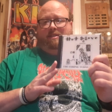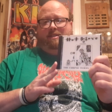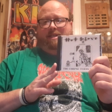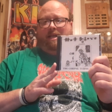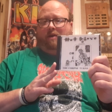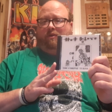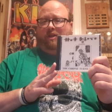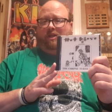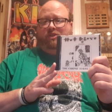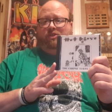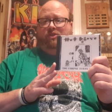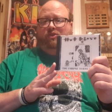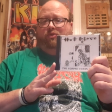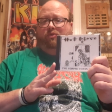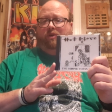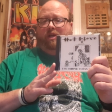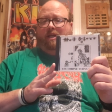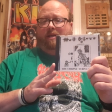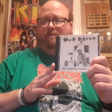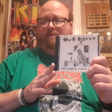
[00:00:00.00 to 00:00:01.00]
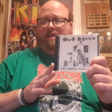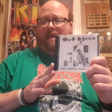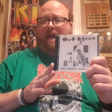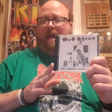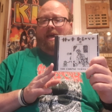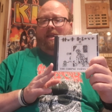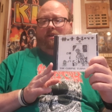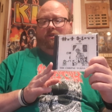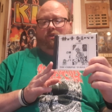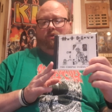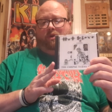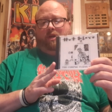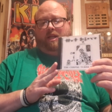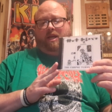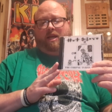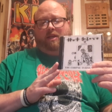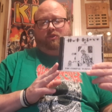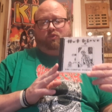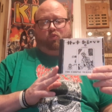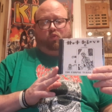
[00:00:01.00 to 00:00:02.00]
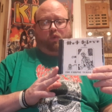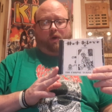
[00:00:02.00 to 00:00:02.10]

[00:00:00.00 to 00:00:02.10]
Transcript: sounding screams added to it as